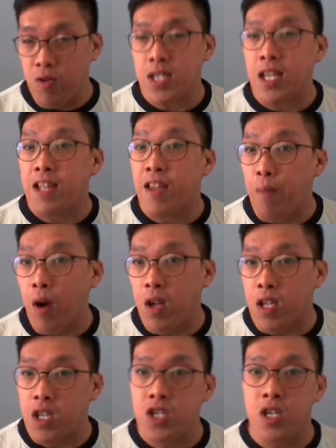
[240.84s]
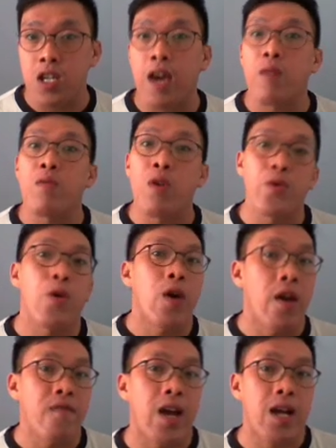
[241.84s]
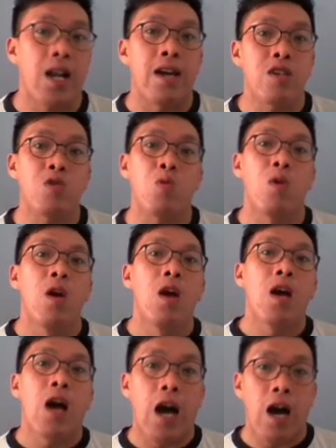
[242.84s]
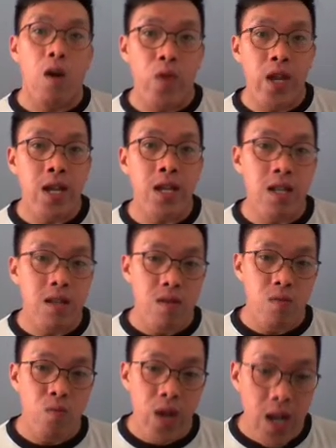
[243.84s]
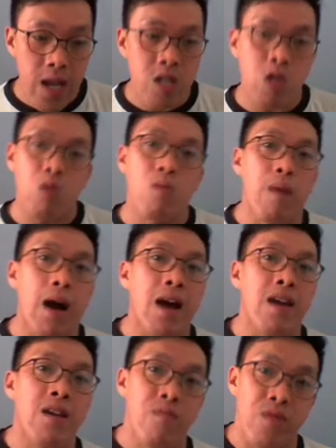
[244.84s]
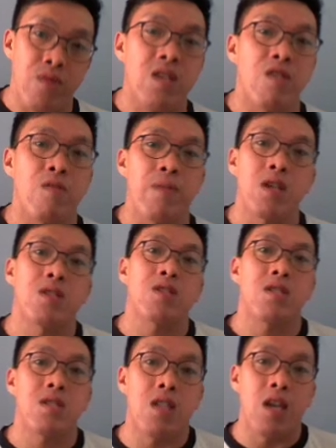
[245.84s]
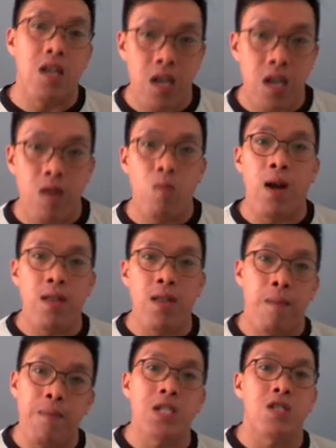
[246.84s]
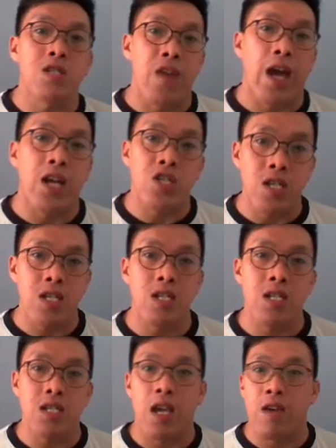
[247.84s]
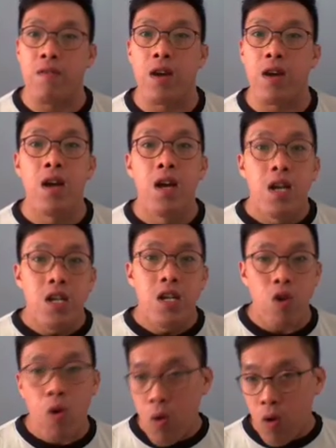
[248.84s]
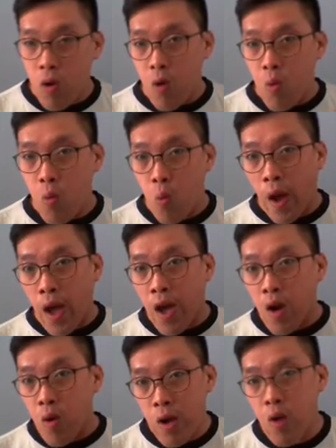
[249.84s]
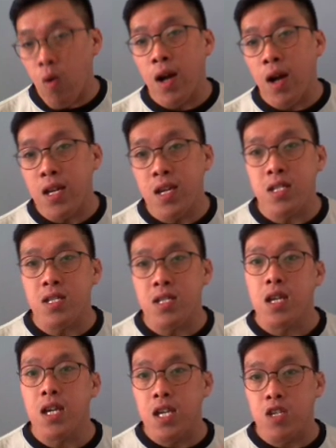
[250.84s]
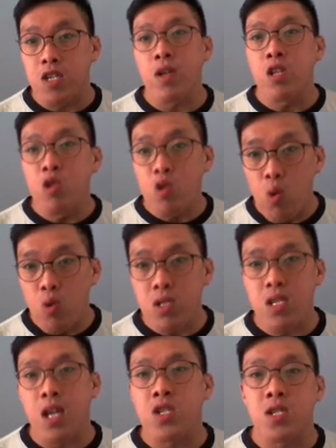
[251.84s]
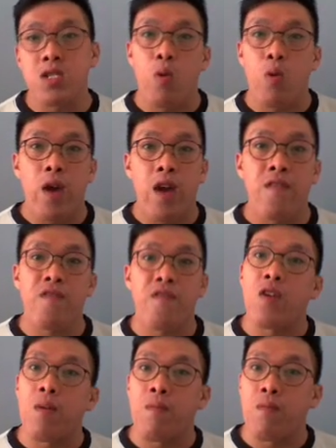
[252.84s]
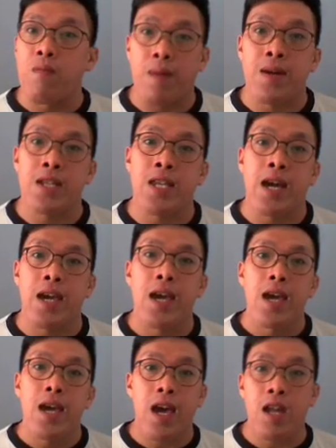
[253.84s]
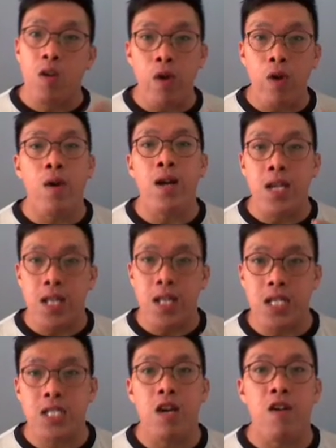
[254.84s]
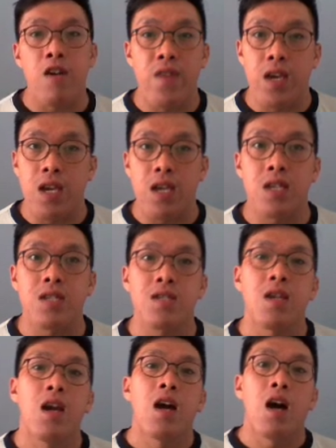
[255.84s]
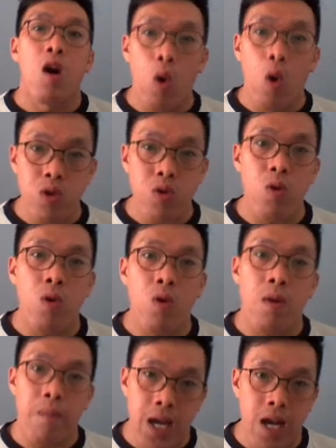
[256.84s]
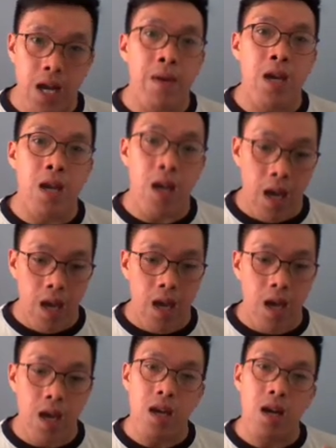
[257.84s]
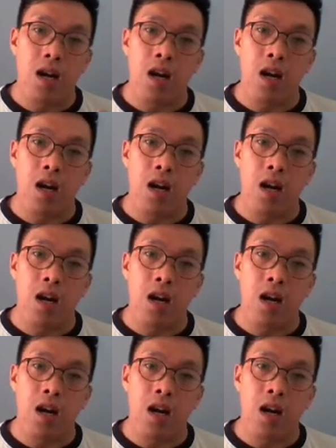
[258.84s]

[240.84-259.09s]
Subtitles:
units that they bought initially, and we also have had clients who are willing to buy resale because they want a piece of the action in this area. So where Hui Huang is, it is only 2 stations away from Rama 9, and Hui Huang in itself, it is also becoming a